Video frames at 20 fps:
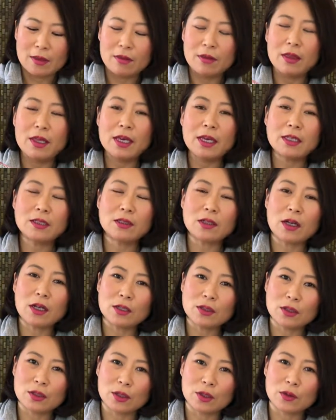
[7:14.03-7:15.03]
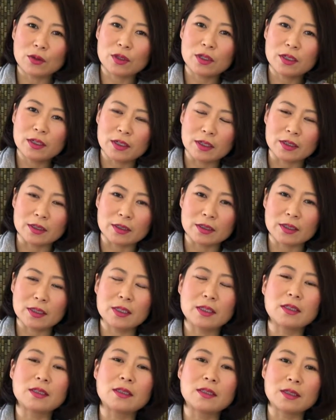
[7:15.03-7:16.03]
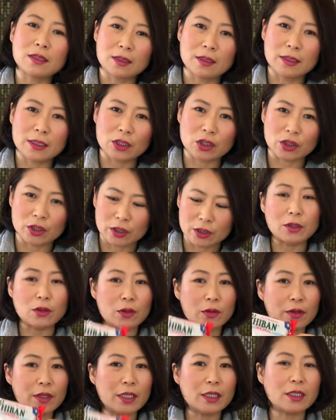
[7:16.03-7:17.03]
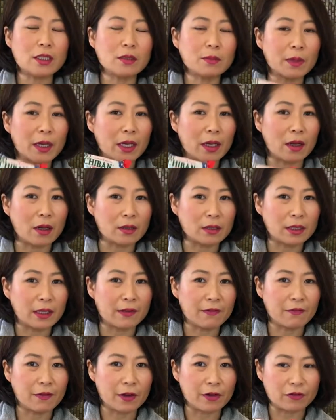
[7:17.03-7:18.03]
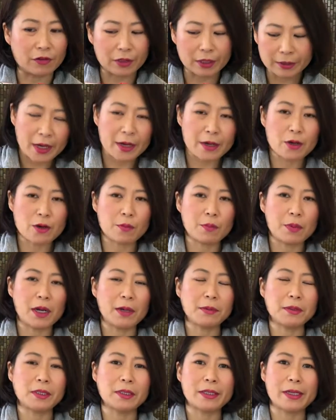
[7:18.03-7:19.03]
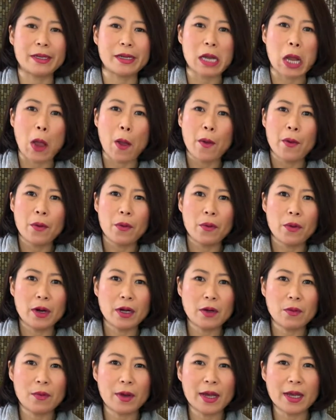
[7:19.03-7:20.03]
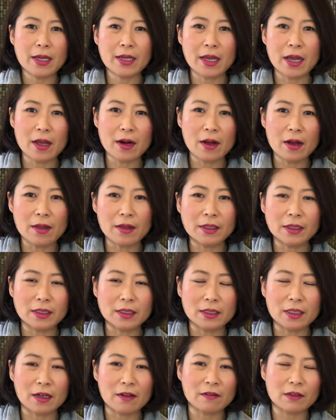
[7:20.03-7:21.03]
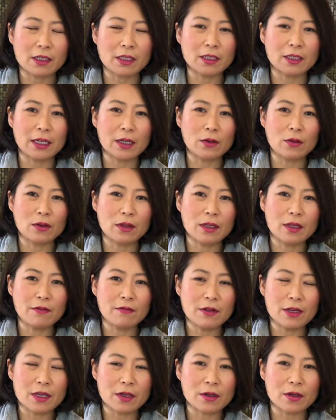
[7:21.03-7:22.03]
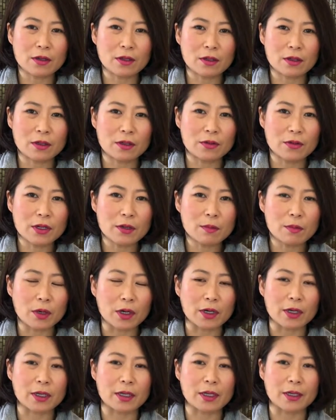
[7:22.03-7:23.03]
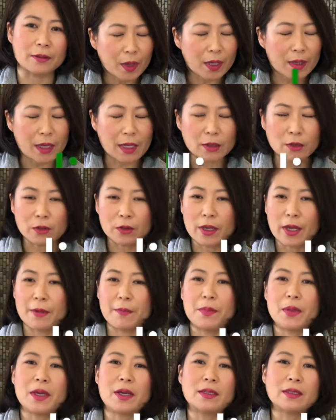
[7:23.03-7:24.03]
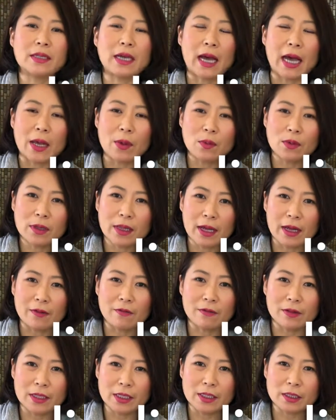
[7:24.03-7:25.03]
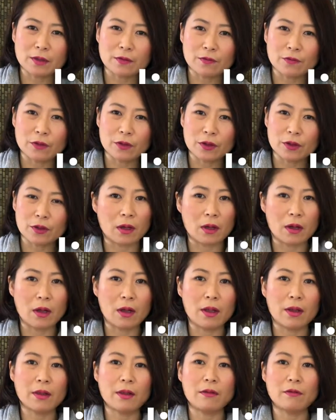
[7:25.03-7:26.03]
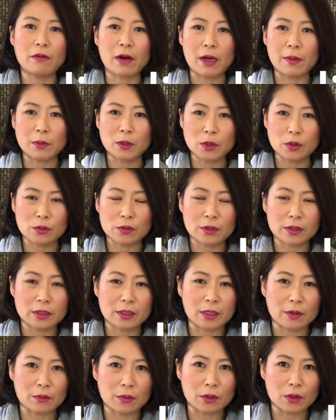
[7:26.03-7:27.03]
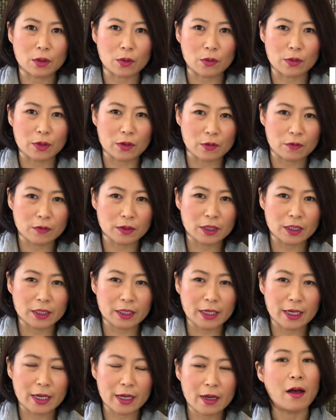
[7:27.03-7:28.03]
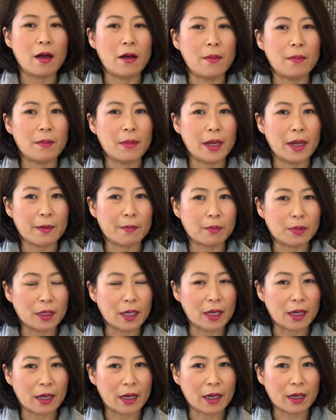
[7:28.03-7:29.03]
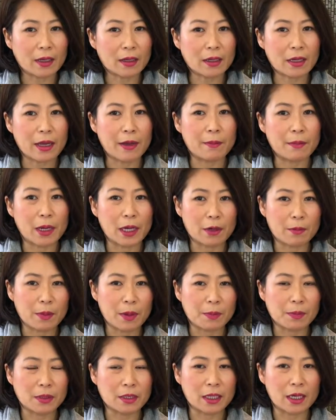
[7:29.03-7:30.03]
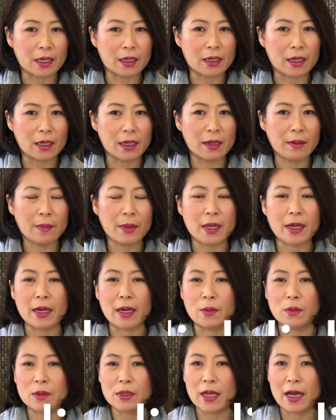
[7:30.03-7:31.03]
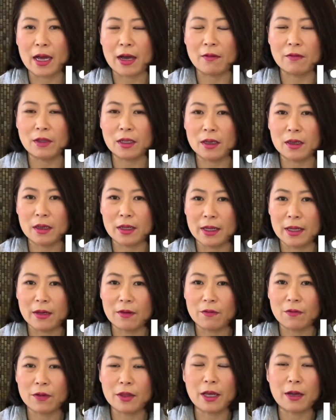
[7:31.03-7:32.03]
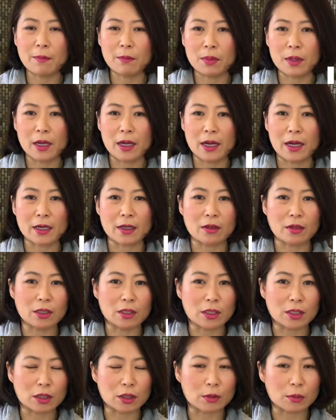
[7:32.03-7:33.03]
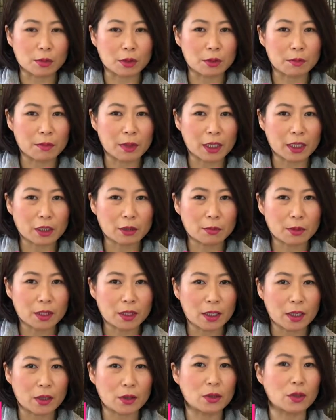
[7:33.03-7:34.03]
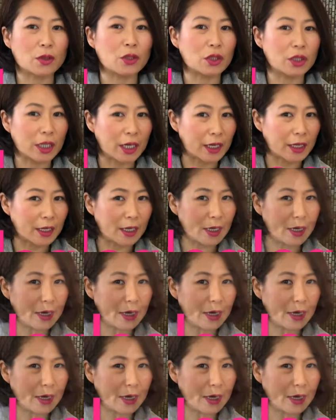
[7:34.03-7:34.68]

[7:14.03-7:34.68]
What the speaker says: this also cooked is delicious. So this is my all-time favorite. And you're probably saying, where do I get all this stuff? Because I don't live near a Korean market. That's okay, because I will have links for all the ramen noodles that we're going over today on my blog at modernpepper.com, and I will have the link for that blog in the description box below, so check it